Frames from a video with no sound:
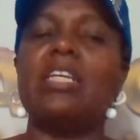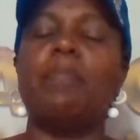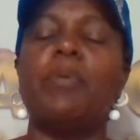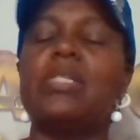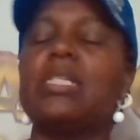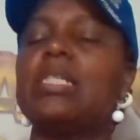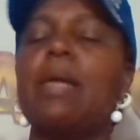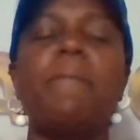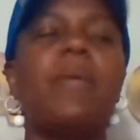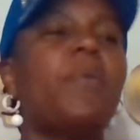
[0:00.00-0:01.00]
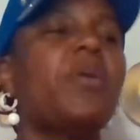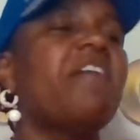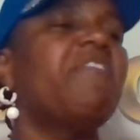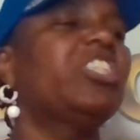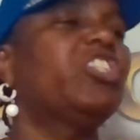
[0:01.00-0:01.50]
deposit, some people
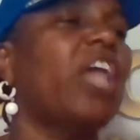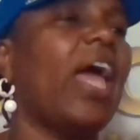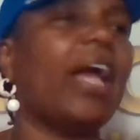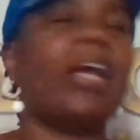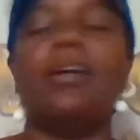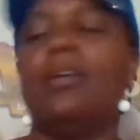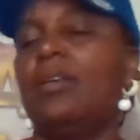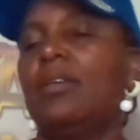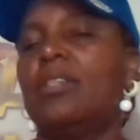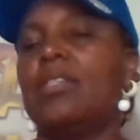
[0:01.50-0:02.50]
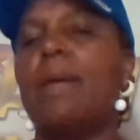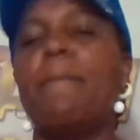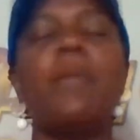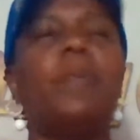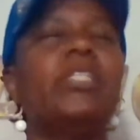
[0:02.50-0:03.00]
never check. Some
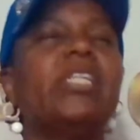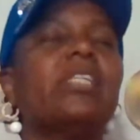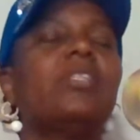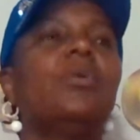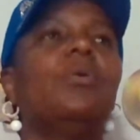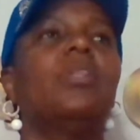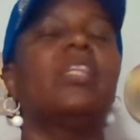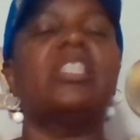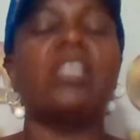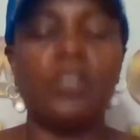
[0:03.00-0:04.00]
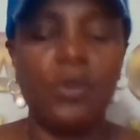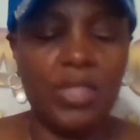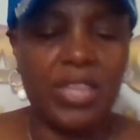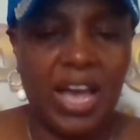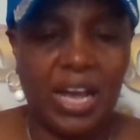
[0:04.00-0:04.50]
people just know, they just go in
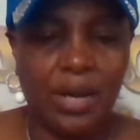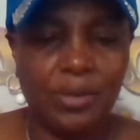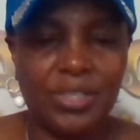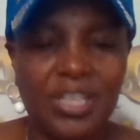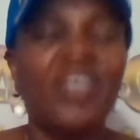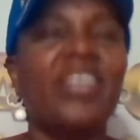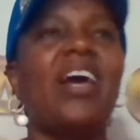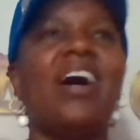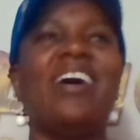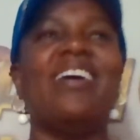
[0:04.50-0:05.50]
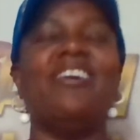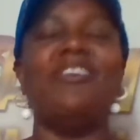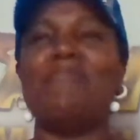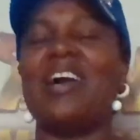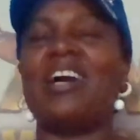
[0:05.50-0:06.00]
their account. Yeah, oh,
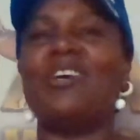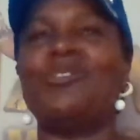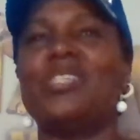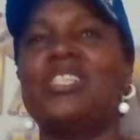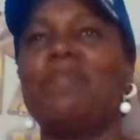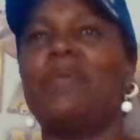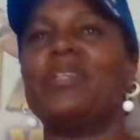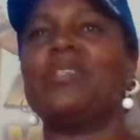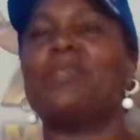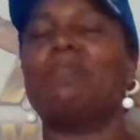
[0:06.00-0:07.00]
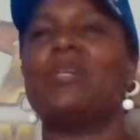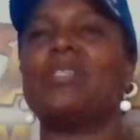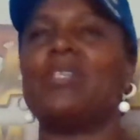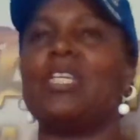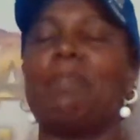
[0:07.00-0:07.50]
my account was
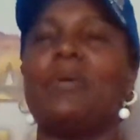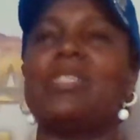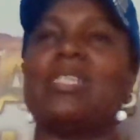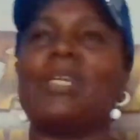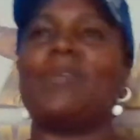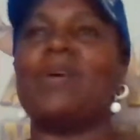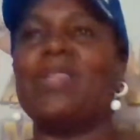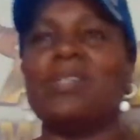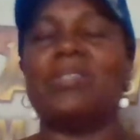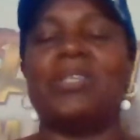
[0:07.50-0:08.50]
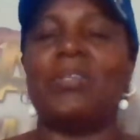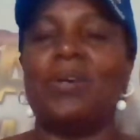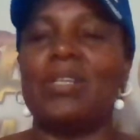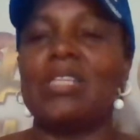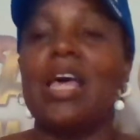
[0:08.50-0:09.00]
deposited
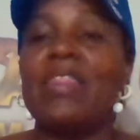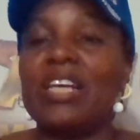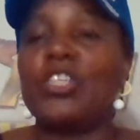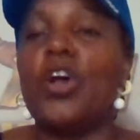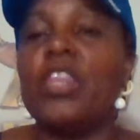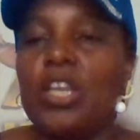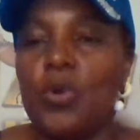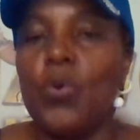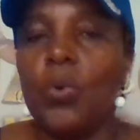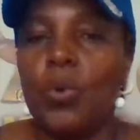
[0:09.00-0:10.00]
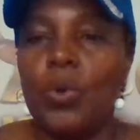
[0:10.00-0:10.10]
$1,000. That's all they know.